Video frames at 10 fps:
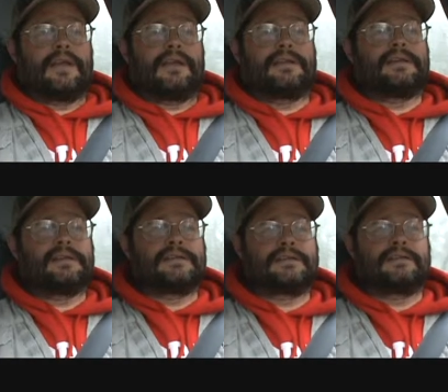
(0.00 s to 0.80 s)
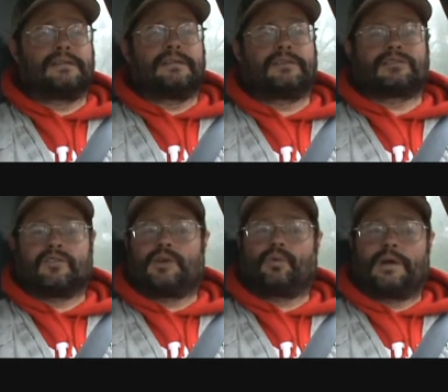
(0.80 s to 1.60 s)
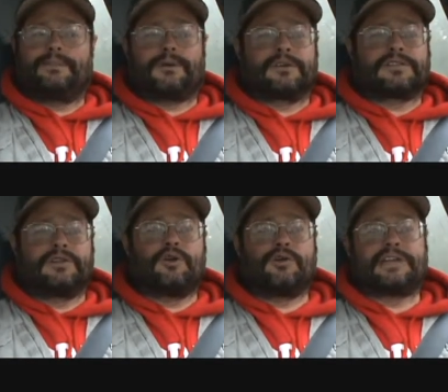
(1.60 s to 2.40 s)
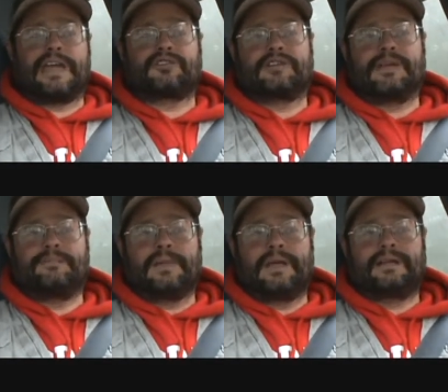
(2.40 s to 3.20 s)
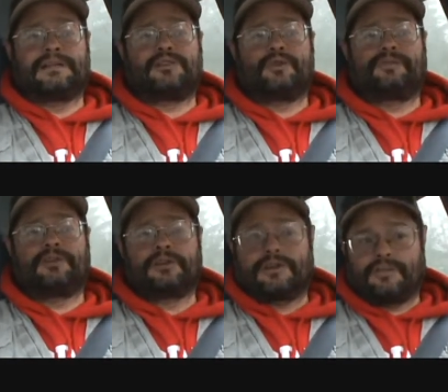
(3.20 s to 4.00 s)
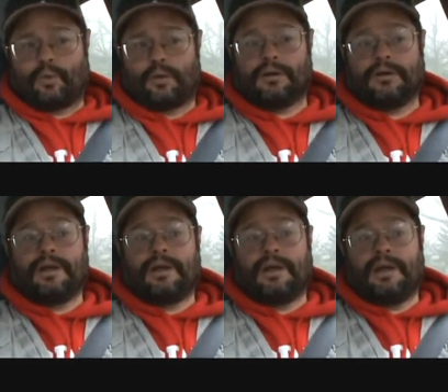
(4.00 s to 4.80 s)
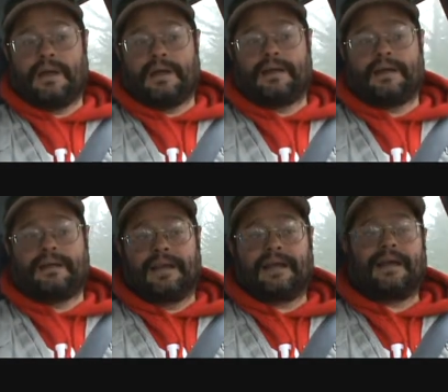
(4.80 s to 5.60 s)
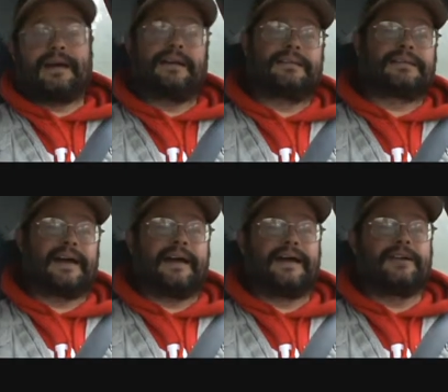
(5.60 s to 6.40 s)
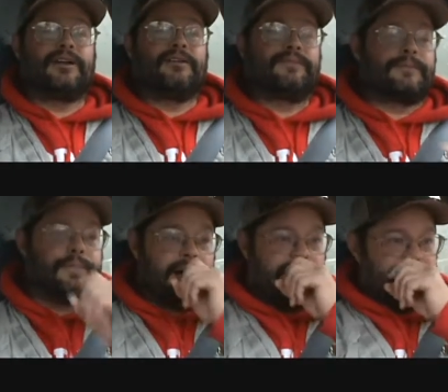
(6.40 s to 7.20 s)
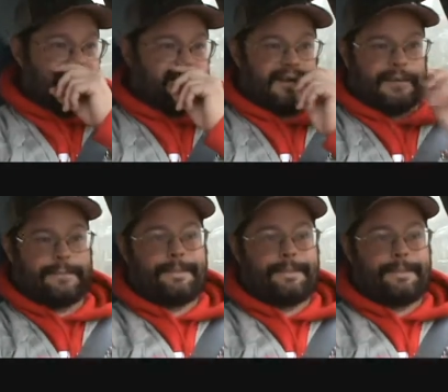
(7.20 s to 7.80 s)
thing is, there's only one person who is actually admitted to looking for it, and that guy is a guy I know from my area.